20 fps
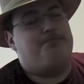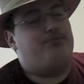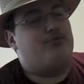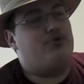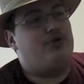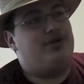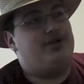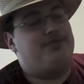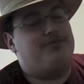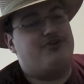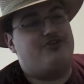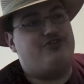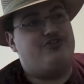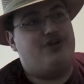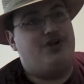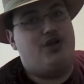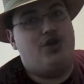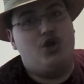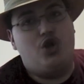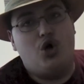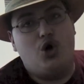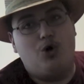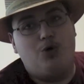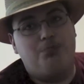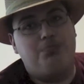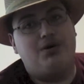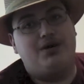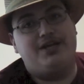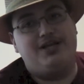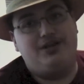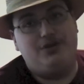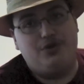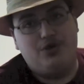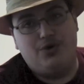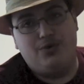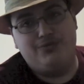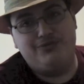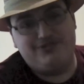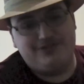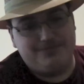pretty much nobody
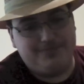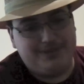knows